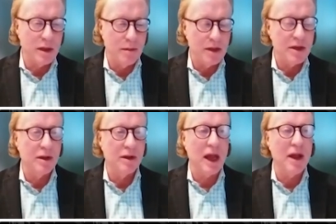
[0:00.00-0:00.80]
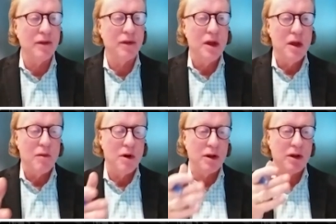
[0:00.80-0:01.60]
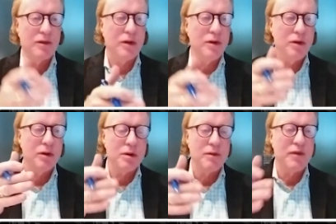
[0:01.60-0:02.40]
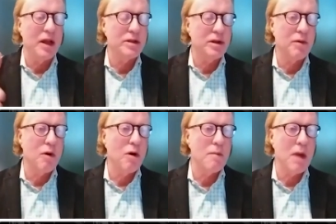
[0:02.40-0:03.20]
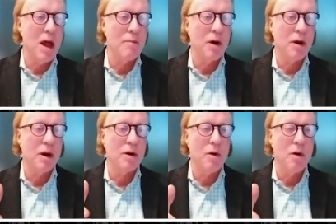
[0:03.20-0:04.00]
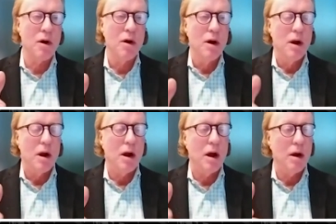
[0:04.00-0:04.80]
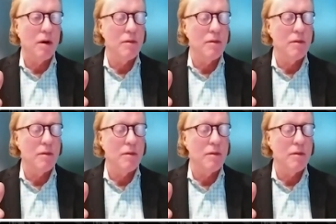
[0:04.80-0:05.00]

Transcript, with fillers: I mentioned in TENS. We're going to continue to advance our roadmap on our core uh,